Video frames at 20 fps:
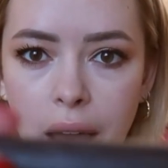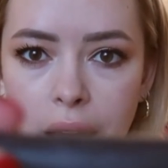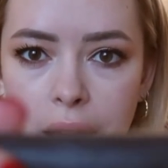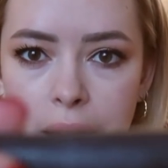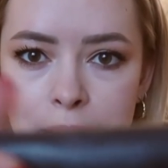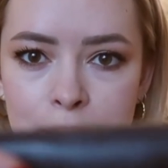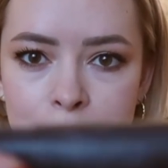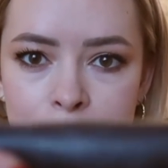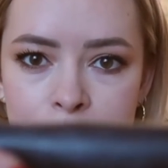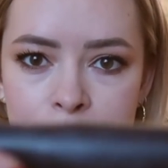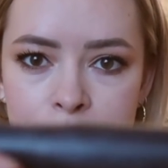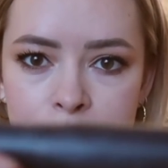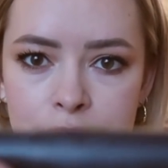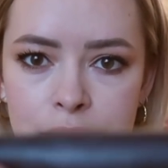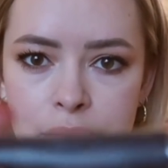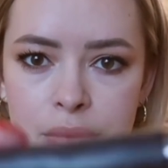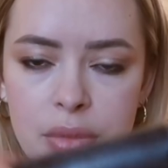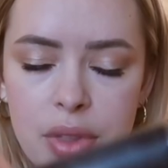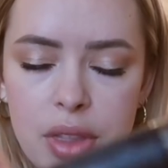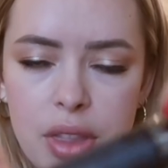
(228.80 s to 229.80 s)

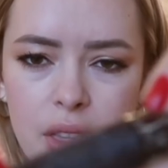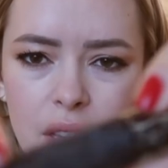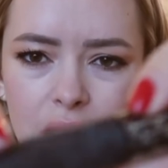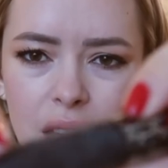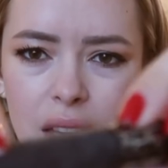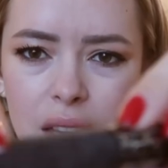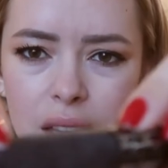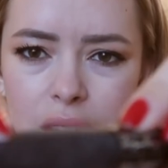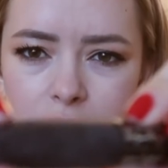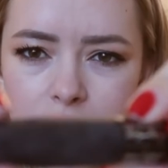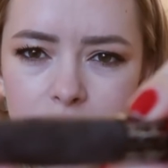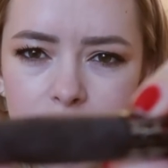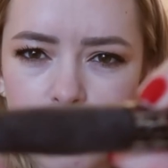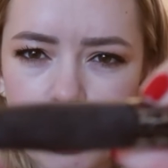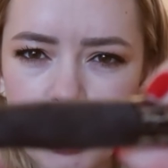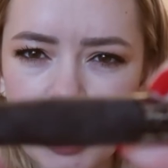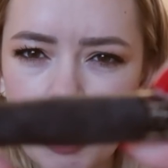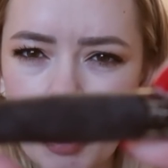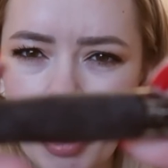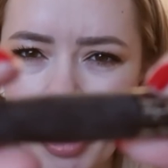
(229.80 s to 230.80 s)
that
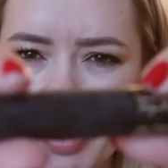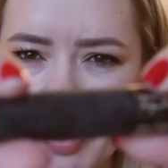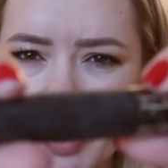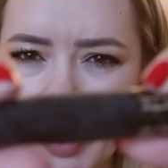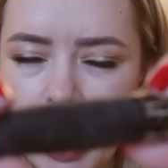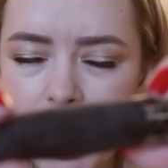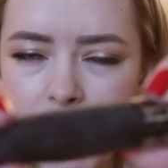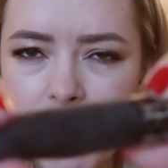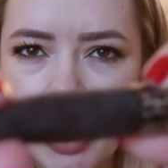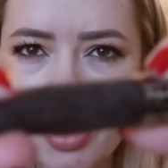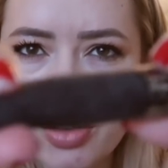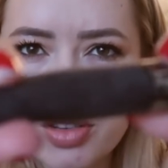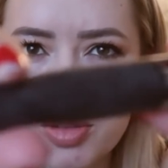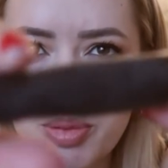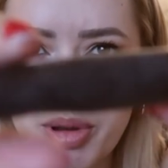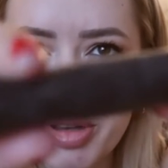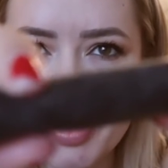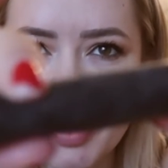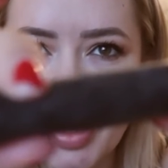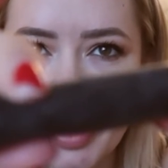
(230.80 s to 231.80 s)
you're supposed to, I think you're
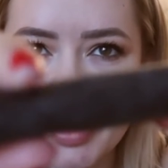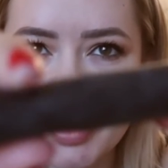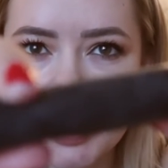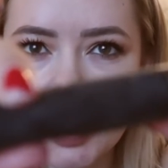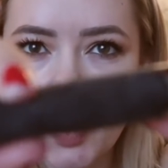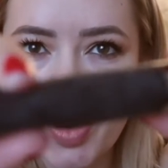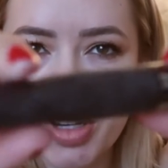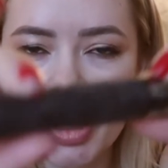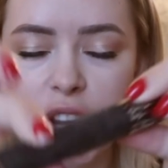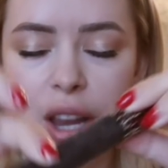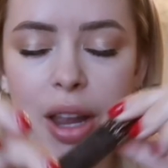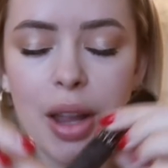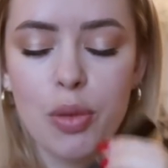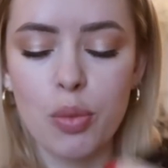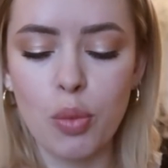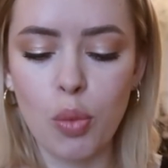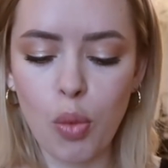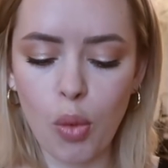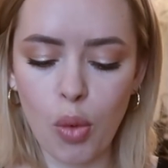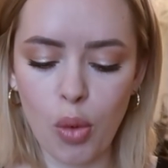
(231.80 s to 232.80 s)
supposed to like squish it
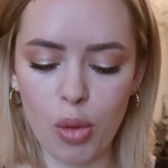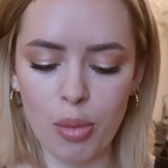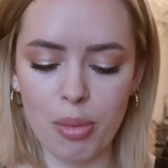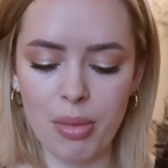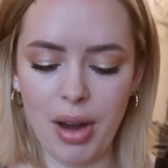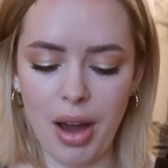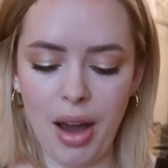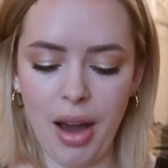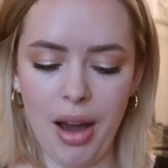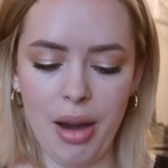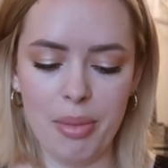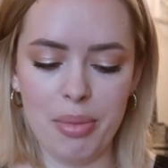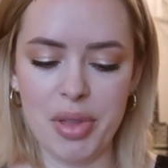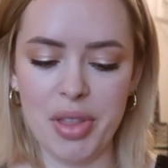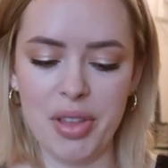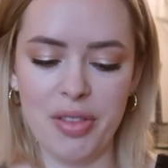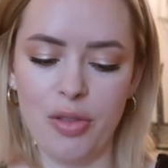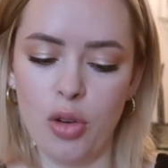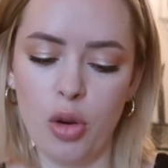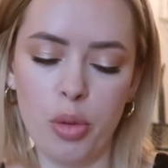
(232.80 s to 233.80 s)
and warm up
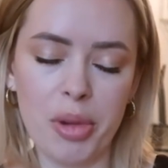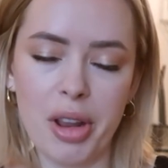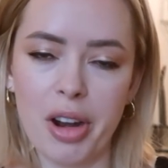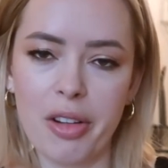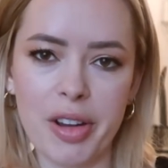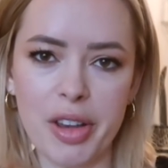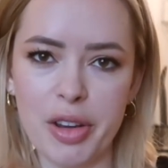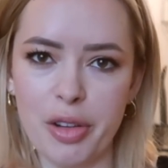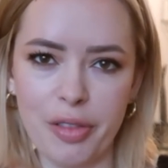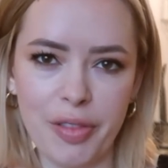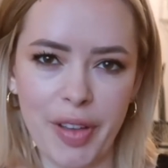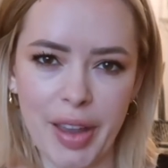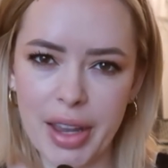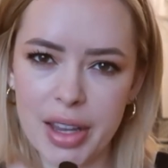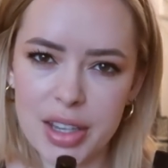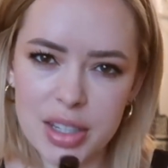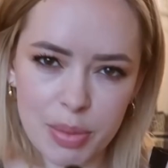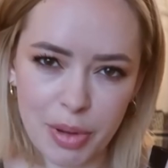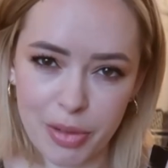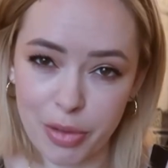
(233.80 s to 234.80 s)
the formula in your
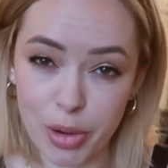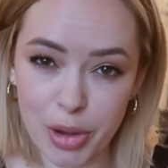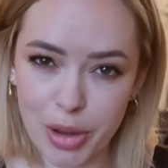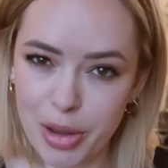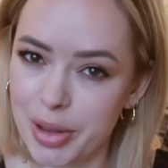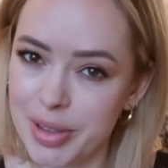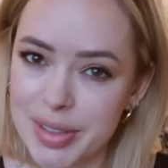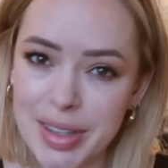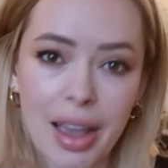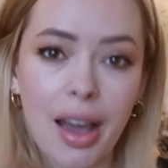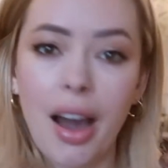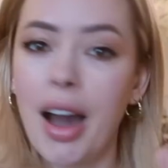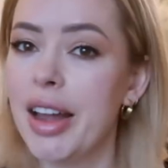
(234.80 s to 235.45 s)
fingers before you use it.